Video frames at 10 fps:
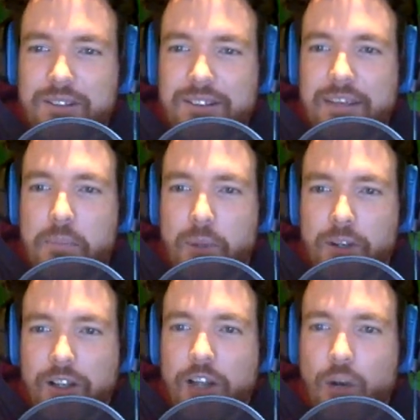they
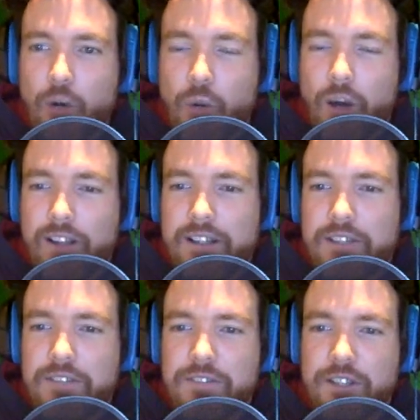put a
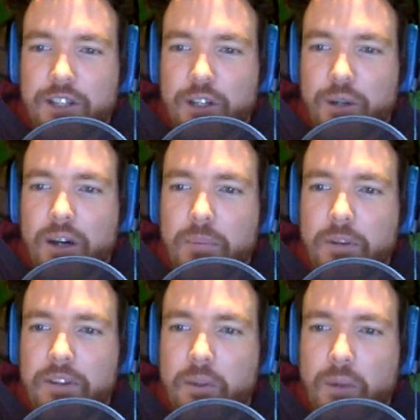low-quality video
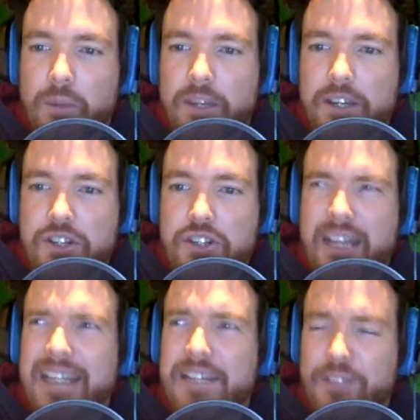up on their webpage,
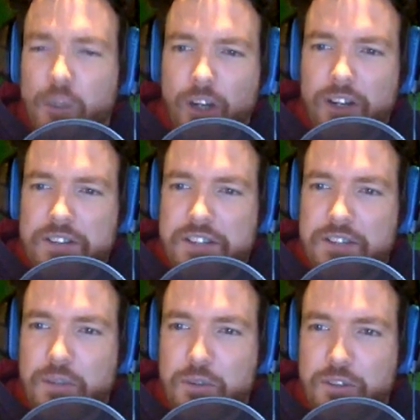and even the one on
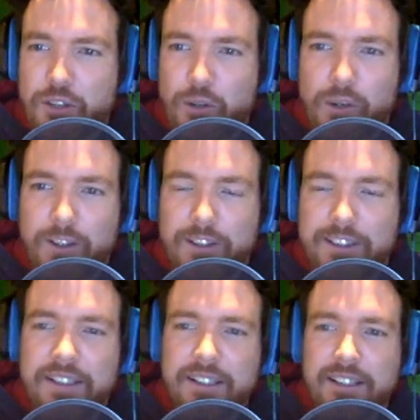TV was low
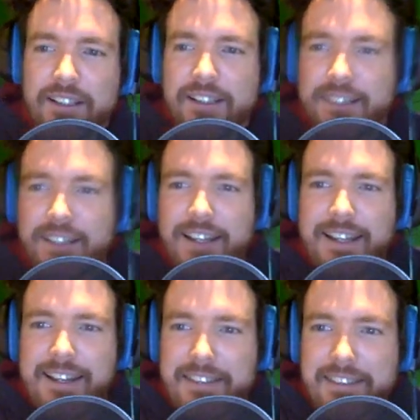quality.
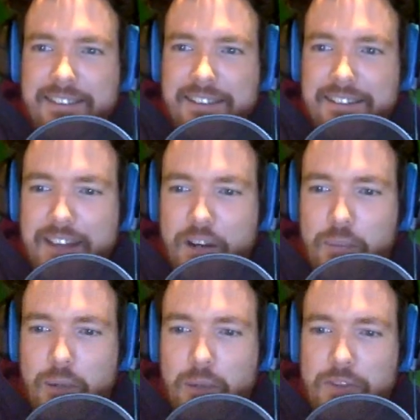And I think they did that
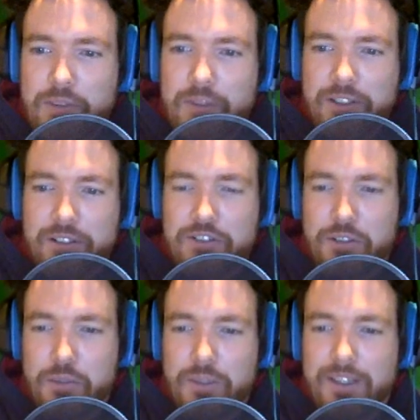on purpose so we couldn't
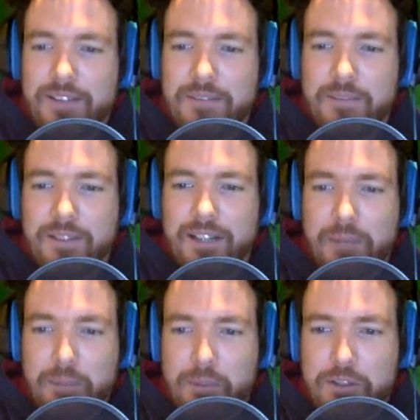zoom in, but
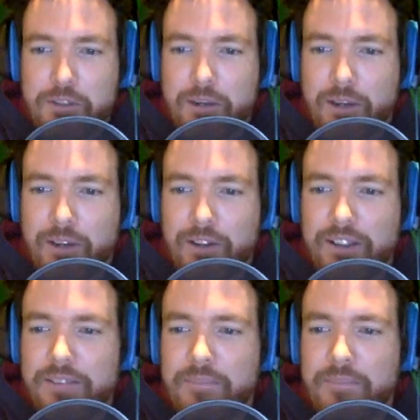I might be just paranoid.